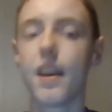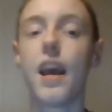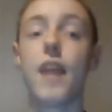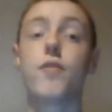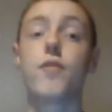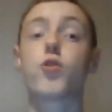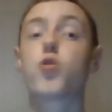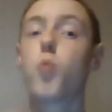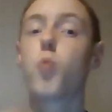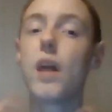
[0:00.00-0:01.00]
and for
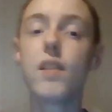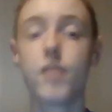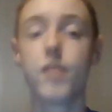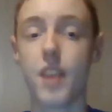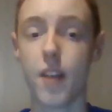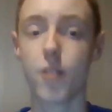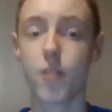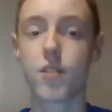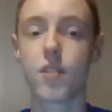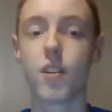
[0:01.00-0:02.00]
12
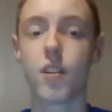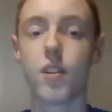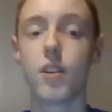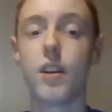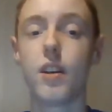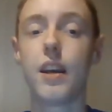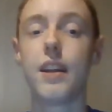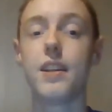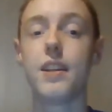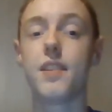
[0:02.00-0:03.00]
years, the
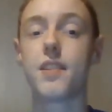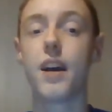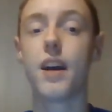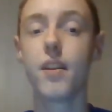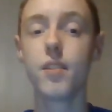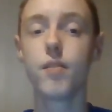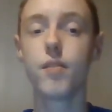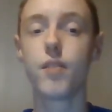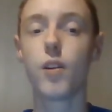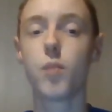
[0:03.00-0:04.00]
entire
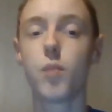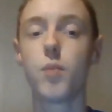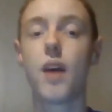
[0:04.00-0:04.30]
film